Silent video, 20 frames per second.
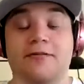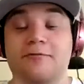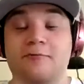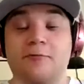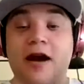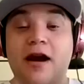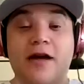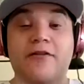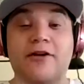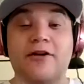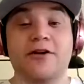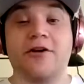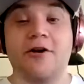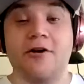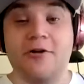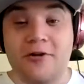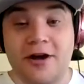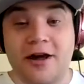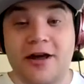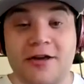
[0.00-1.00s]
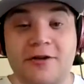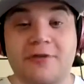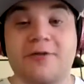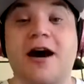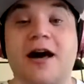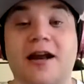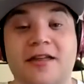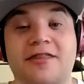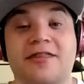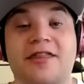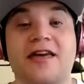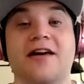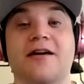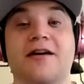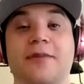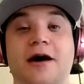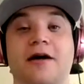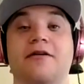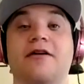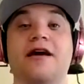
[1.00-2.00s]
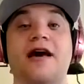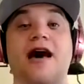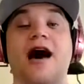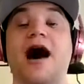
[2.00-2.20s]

whatever yoga you got to think about.